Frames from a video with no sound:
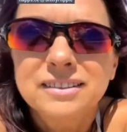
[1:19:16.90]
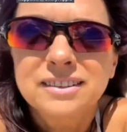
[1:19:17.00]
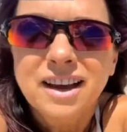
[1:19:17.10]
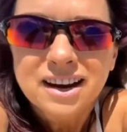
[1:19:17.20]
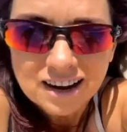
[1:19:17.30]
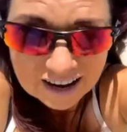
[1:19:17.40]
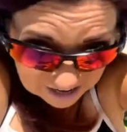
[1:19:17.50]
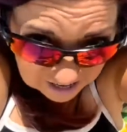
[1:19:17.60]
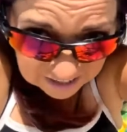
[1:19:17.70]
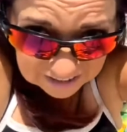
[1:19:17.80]
it's not
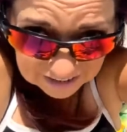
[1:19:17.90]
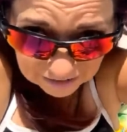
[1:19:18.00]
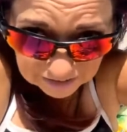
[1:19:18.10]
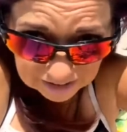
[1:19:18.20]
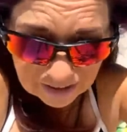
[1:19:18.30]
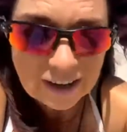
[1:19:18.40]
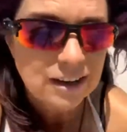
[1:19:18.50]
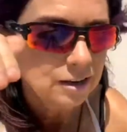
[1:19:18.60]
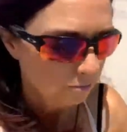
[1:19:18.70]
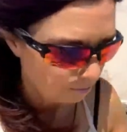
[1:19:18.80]
hot. It doesn't feel hot,